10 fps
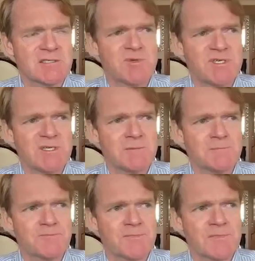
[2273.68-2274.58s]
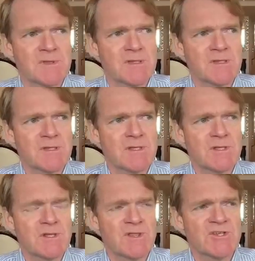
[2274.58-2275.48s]
me
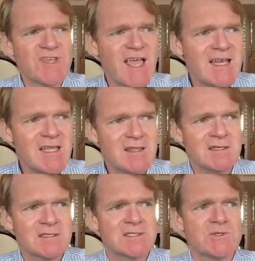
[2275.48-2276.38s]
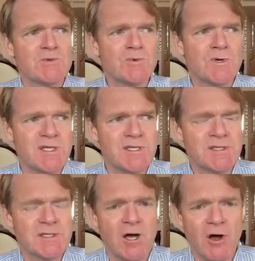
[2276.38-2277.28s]
that's anything to do with
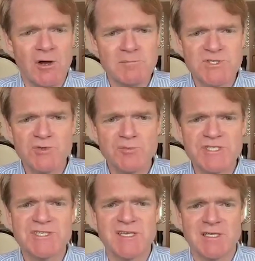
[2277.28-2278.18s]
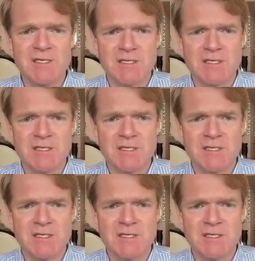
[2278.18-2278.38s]
I'm too busy,